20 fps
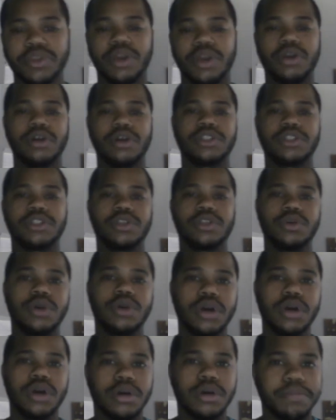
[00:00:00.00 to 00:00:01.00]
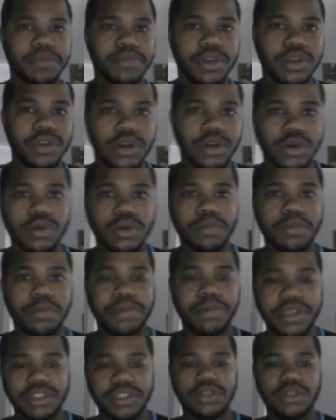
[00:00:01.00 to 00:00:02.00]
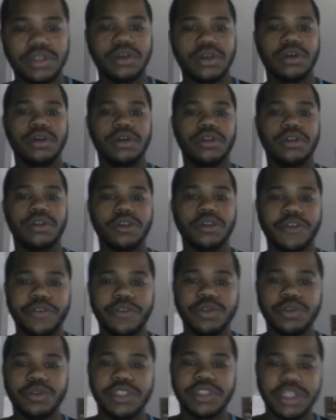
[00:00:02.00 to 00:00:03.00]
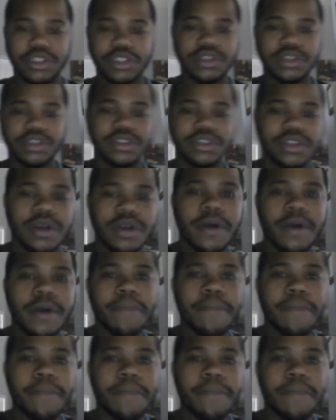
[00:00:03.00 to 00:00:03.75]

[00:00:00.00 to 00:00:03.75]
And also, peace to those few sisters